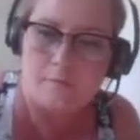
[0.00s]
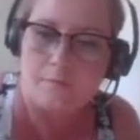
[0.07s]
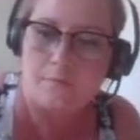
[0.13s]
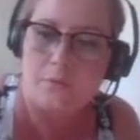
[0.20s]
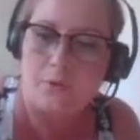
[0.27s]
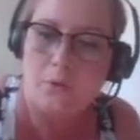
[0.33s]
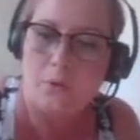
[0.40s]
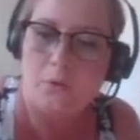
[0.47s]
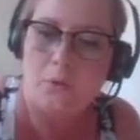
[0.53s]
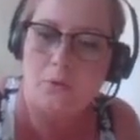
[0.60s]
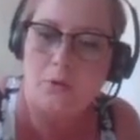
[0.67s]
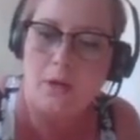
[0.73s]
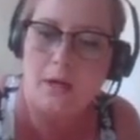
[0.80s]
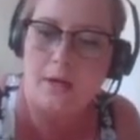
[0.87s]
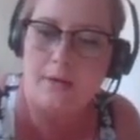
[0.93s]
Whole
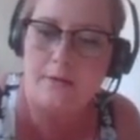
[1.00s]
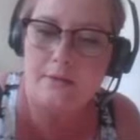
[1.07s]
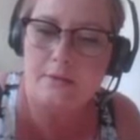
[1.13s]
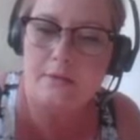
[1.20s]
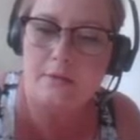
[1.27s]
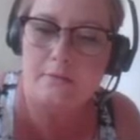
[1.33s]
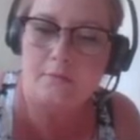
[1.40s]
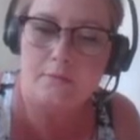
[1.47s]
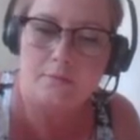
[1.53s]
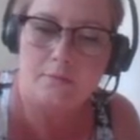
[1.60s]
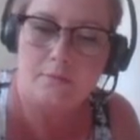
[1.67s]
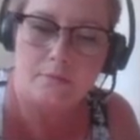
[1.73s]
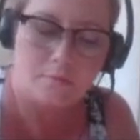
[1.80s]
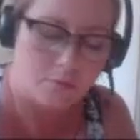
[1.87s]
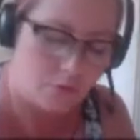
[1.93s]
lines and
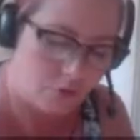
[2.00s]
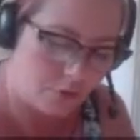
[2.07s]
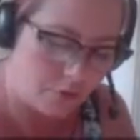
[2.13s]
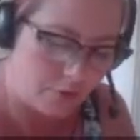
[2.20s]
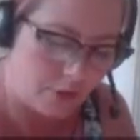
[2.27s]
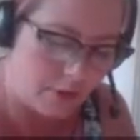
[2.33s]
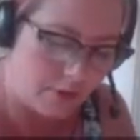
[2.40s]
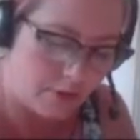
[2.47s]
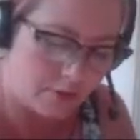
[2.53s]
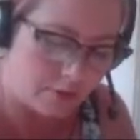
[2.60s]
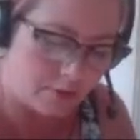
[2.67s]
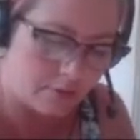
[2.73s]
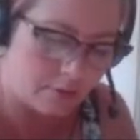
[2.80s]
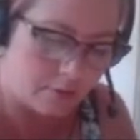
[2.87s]
trees and